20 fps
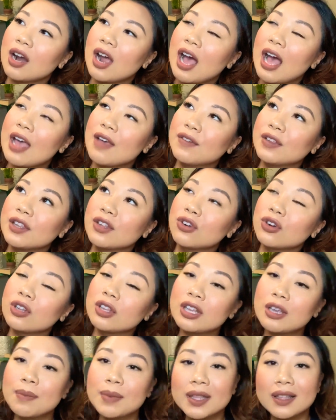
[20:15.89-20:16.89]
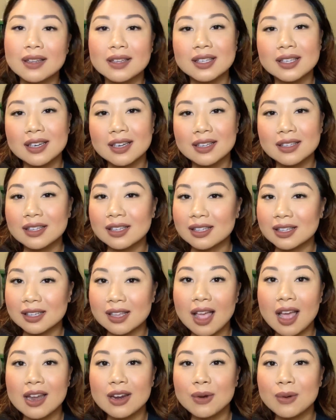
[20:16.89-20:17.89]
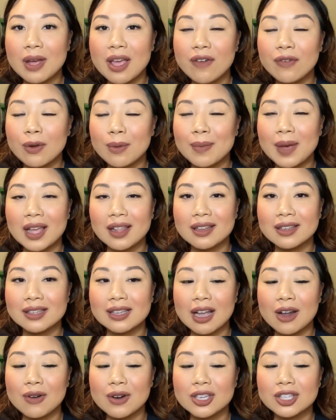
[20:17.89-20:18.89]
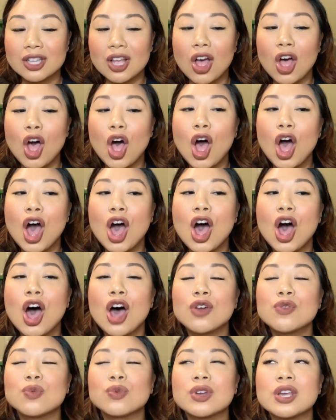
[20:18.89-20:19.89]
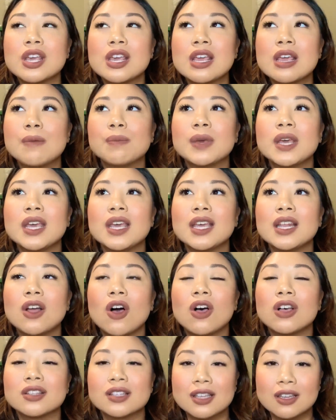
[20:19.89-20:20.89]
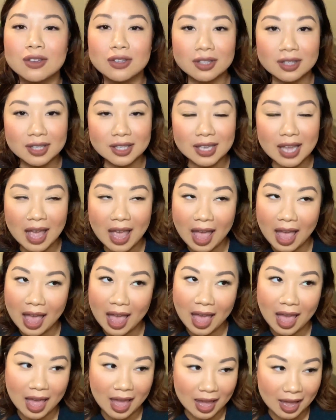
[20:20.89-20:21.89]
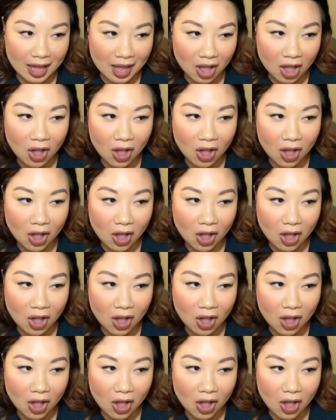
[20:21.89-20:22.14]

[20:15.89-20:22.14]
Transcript: I've literally been listening to Slide Away from Miley Cyrus on repeat all single day.